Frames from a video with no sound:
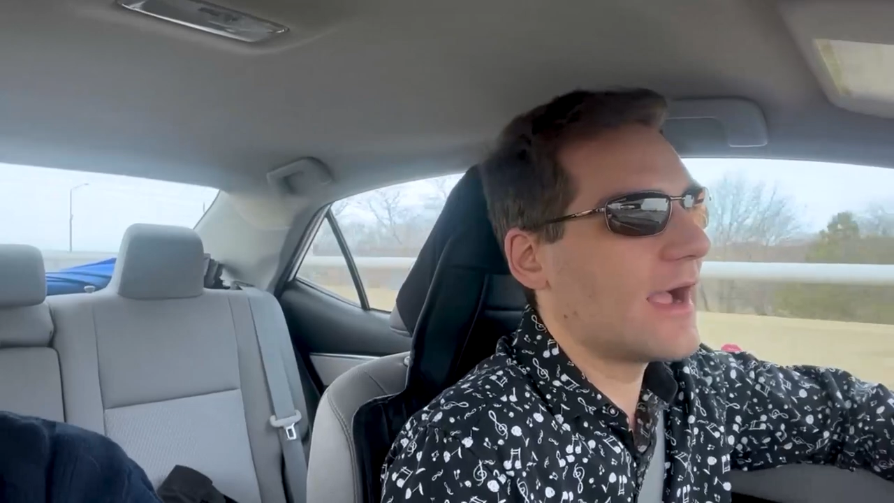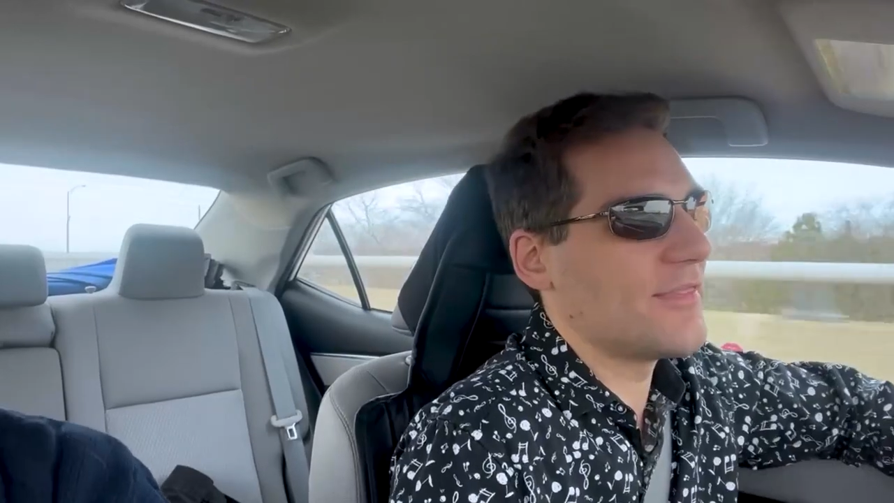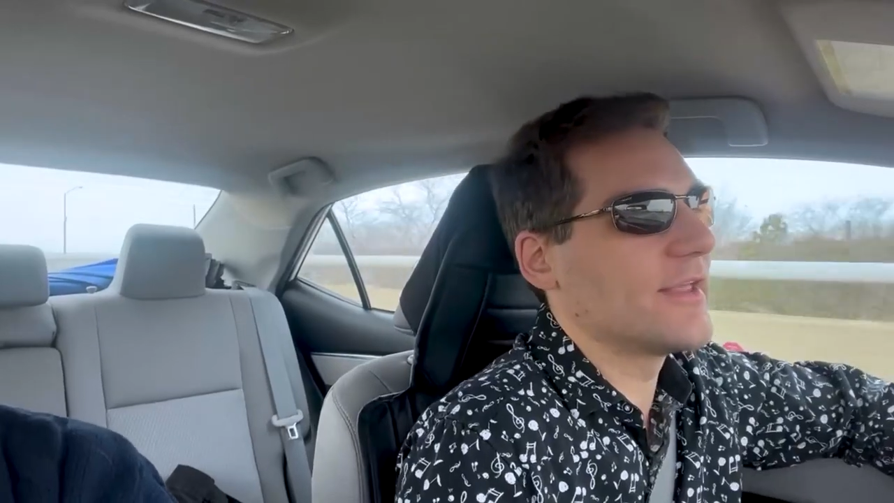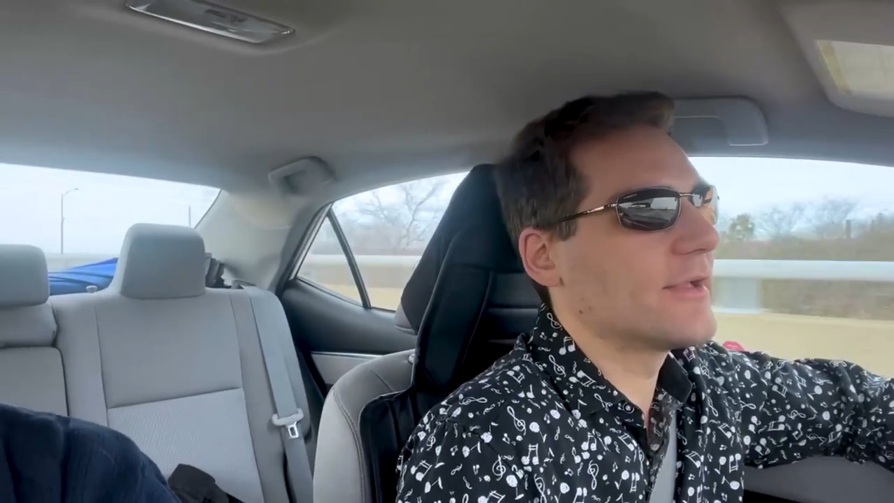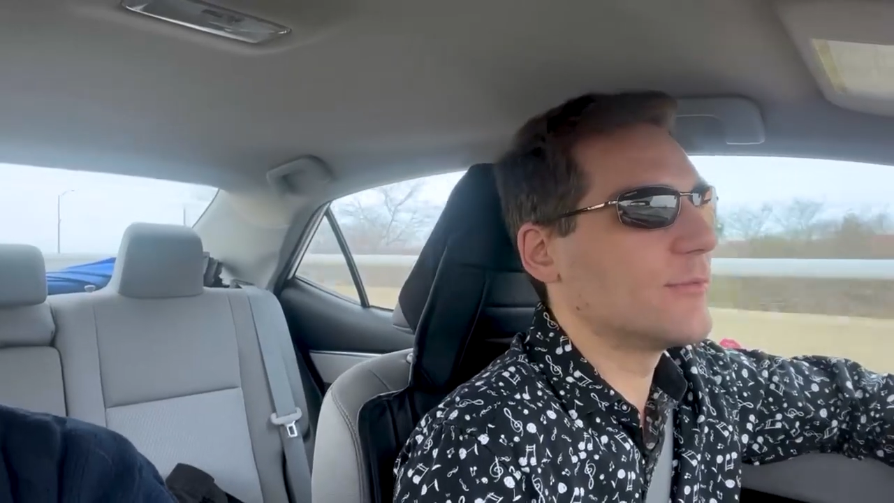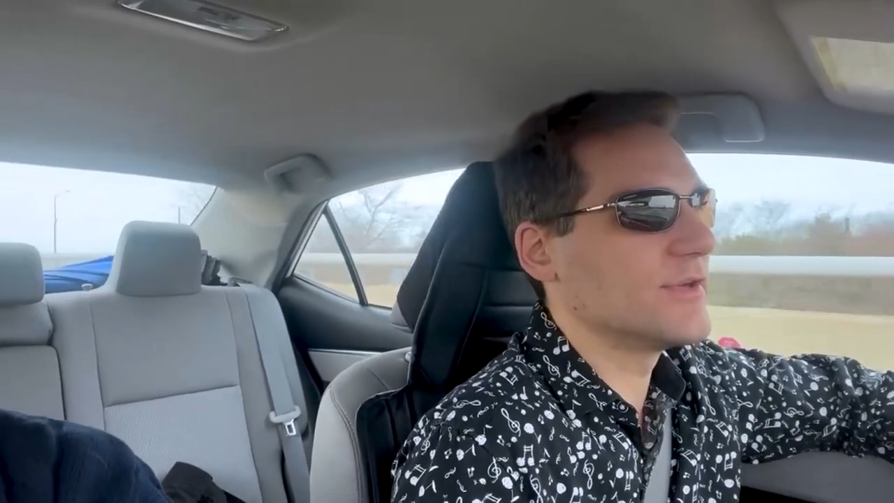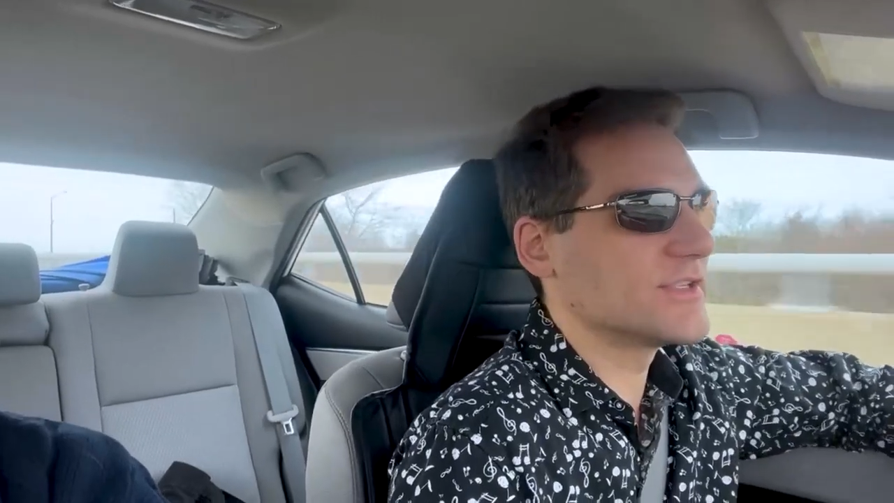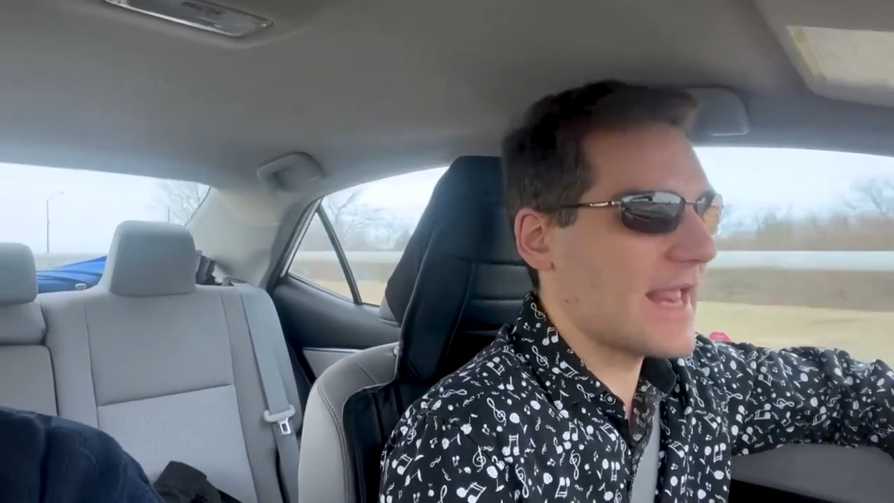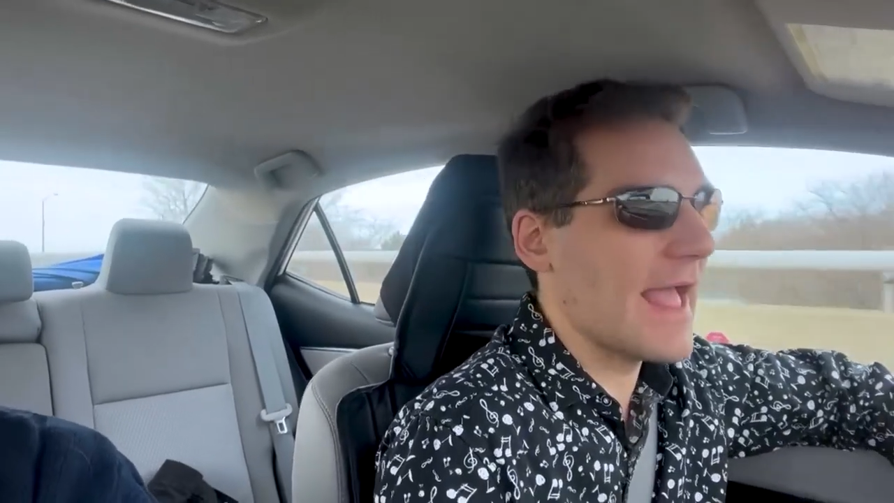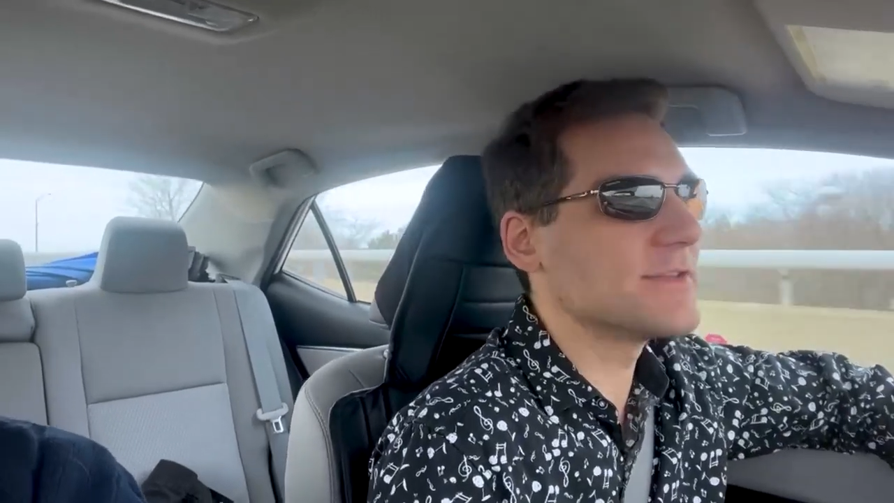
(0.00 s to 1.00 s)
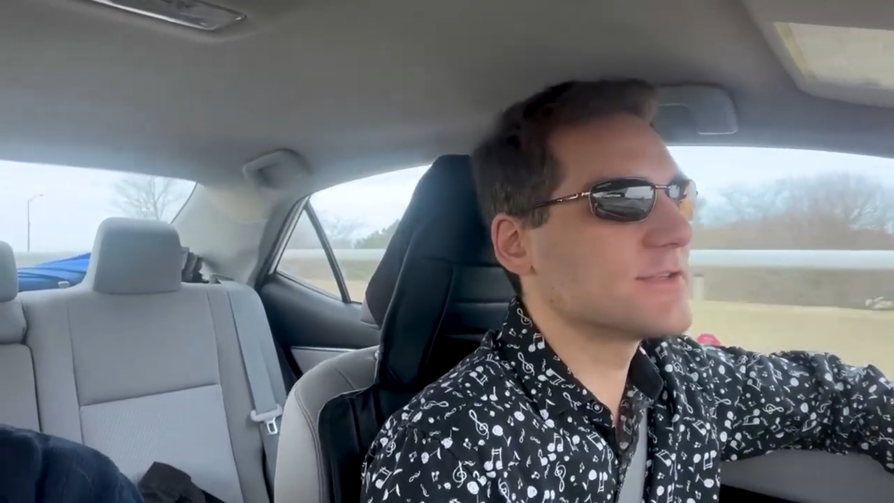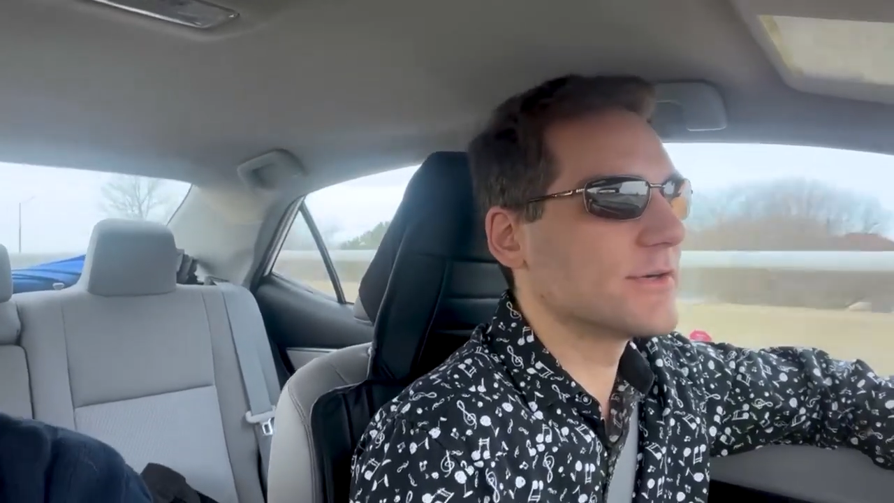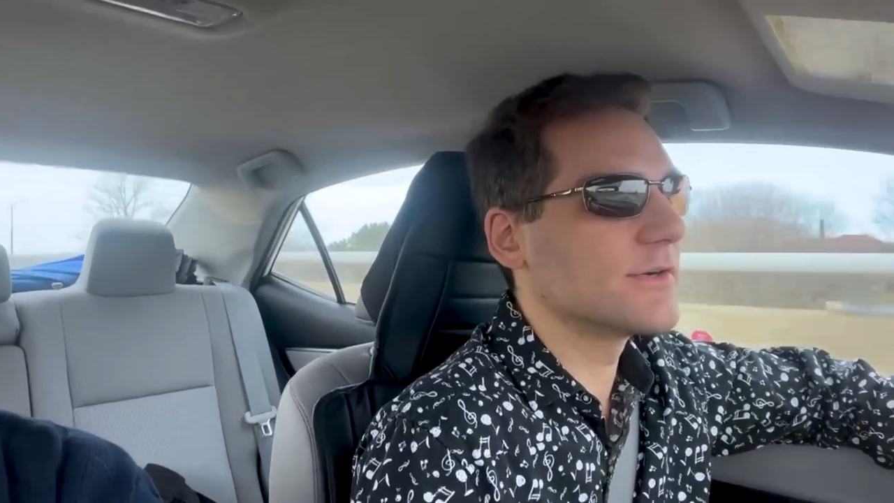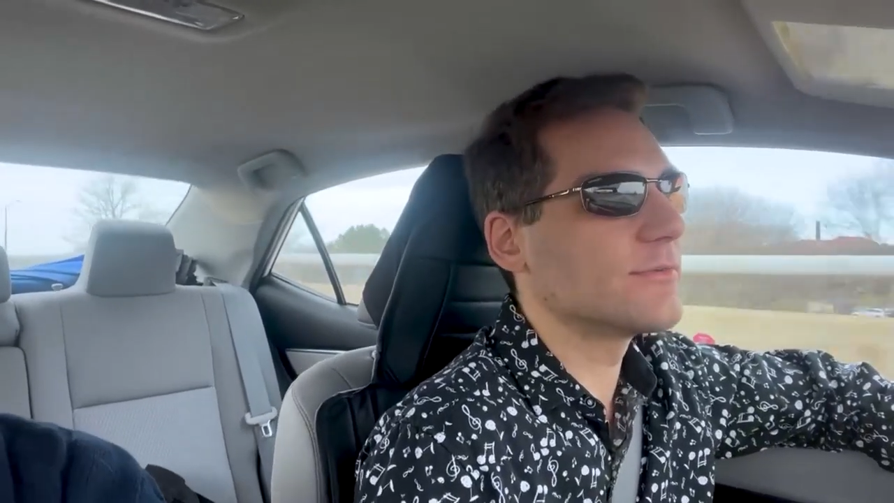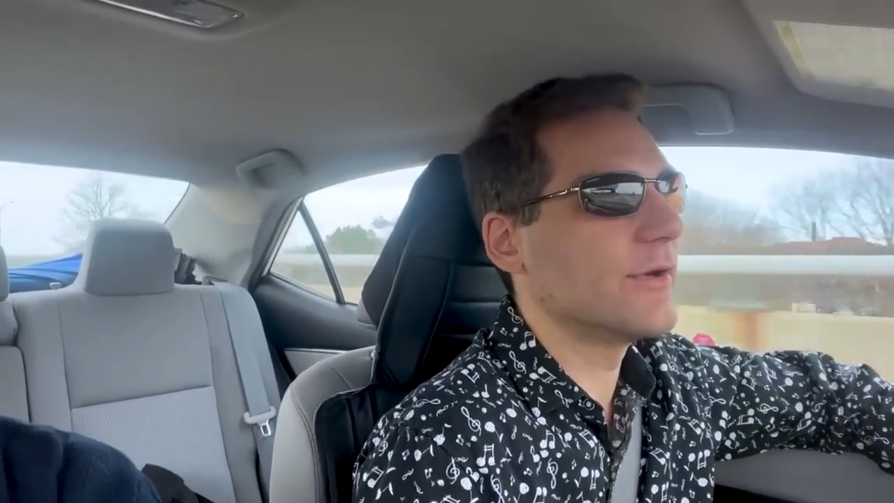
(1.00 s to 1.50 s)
I think we just answered